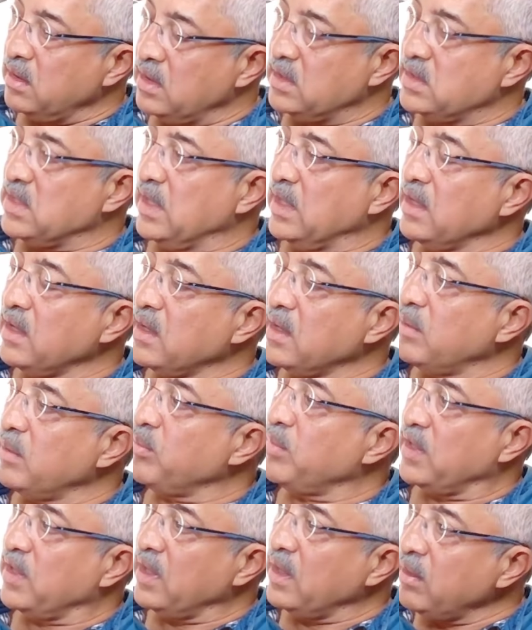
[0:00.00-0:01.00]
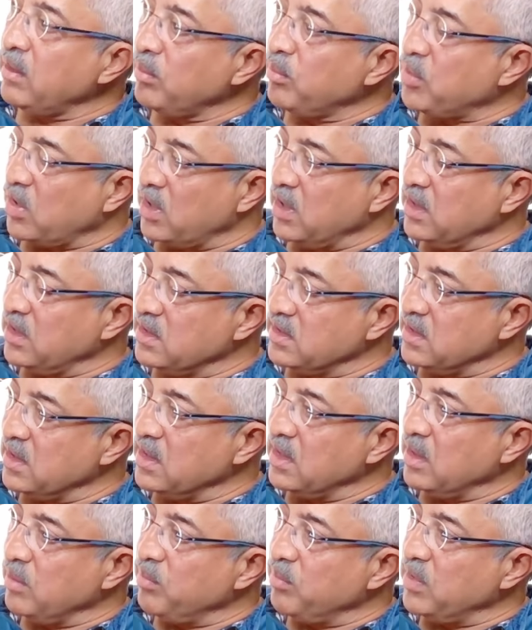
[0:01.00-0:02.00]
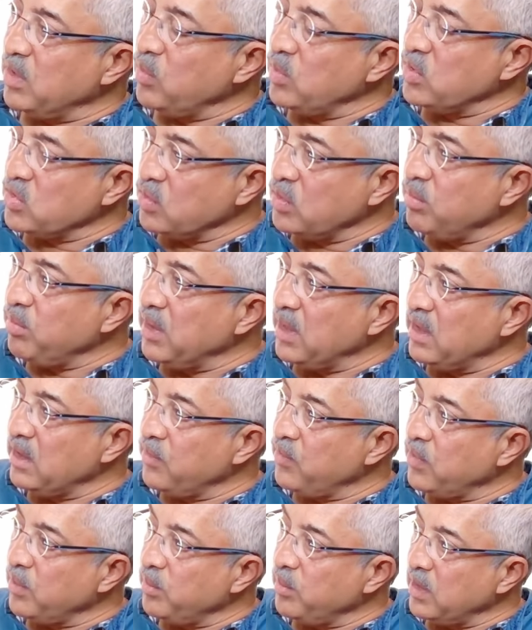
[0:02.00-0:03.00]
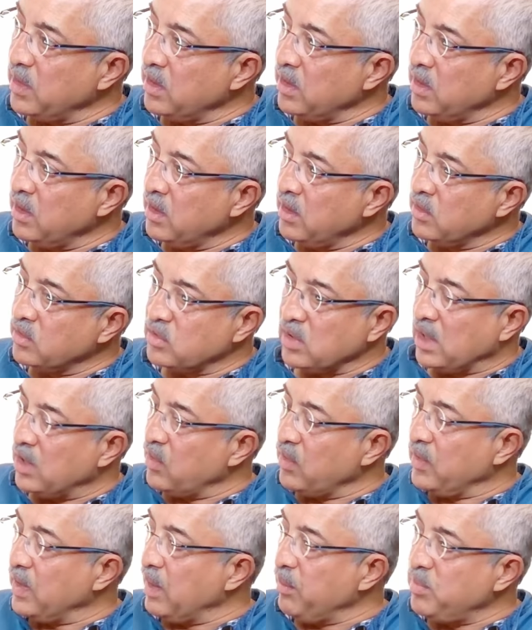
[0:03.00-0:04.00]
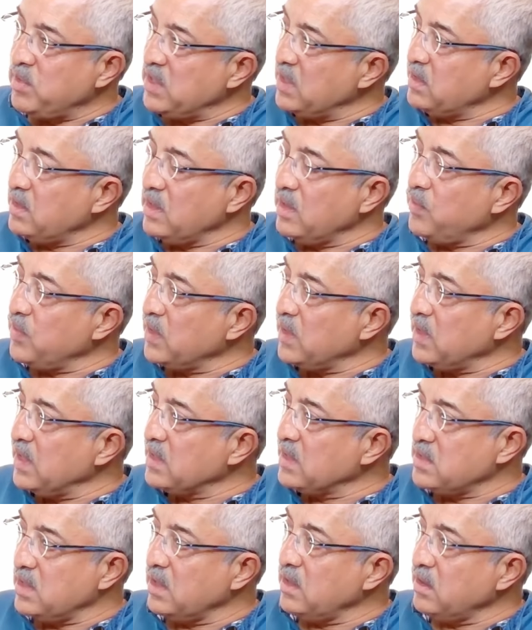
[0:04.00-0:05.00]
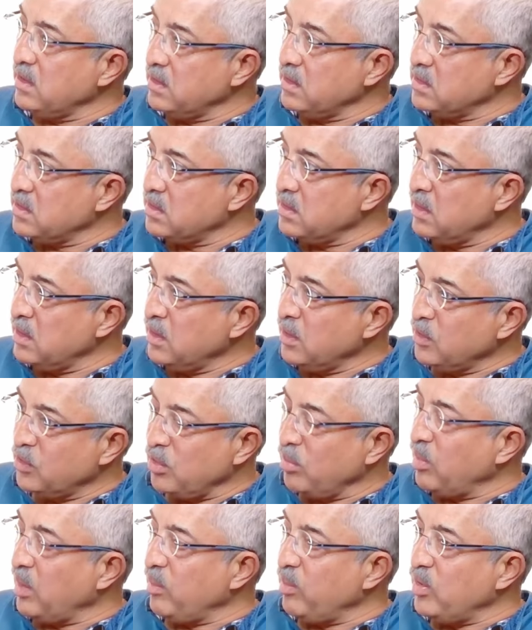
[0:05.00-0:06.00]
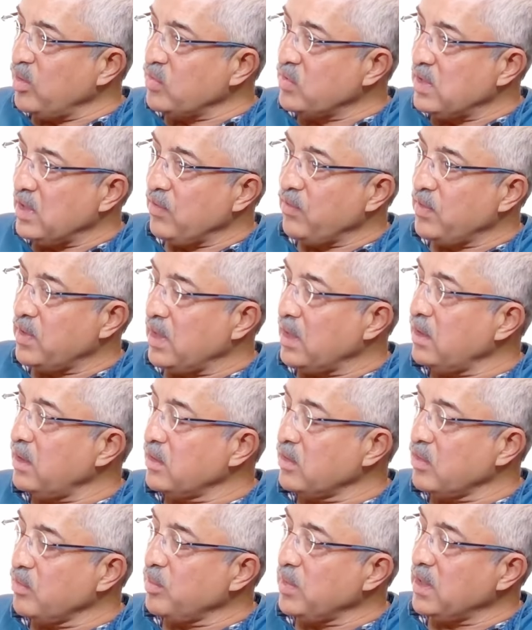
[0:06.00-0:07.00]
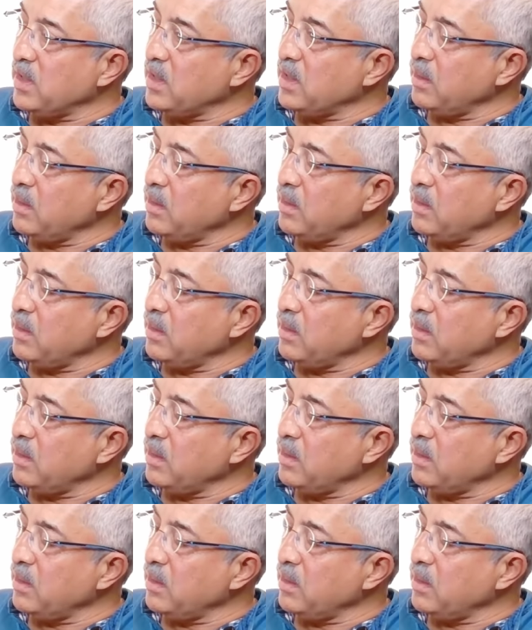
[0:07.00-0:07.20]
design company, product design company, which would build it for me. So I would have kept chasing it for the next 10 years. So maybe you saved 10 years of my